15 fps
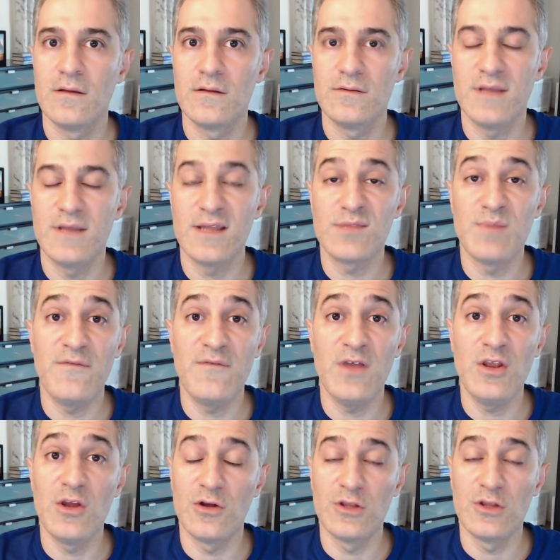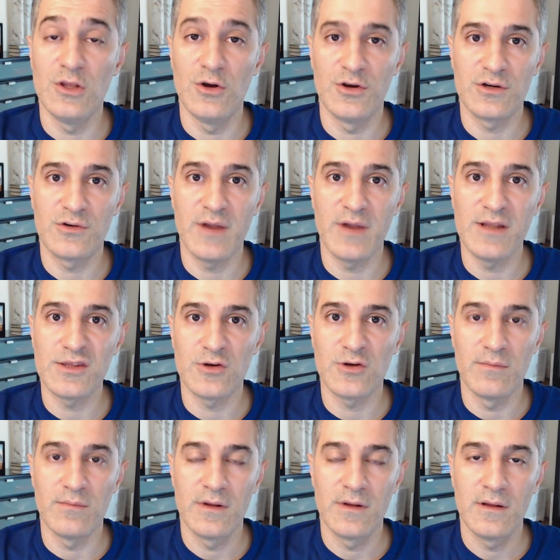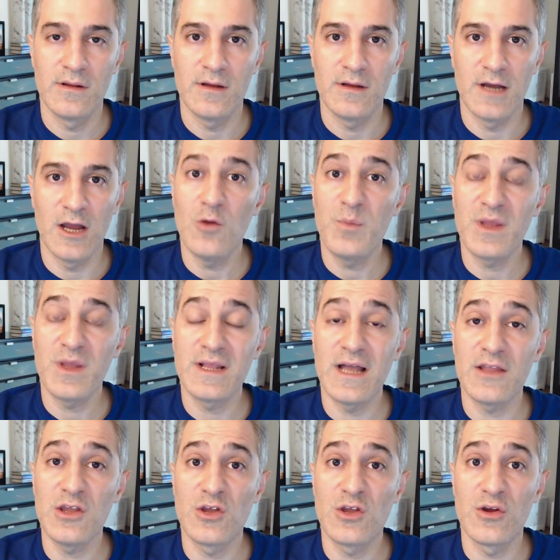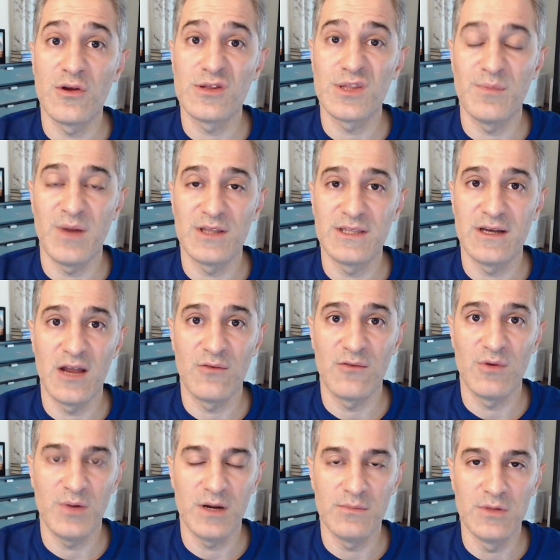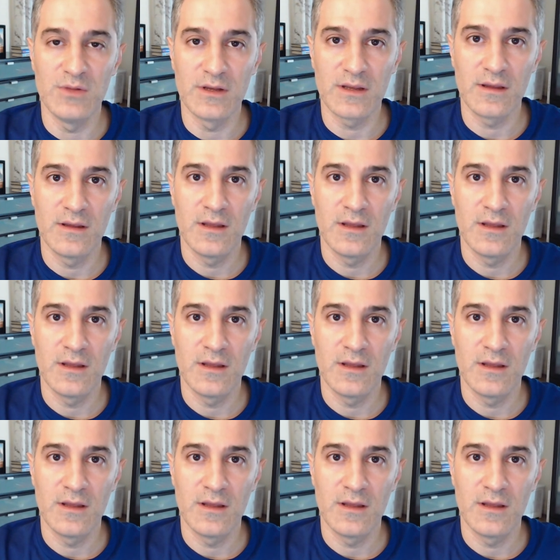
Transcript: That's my video on Loden Greatstorm. I hope it got you curious about the High Republic.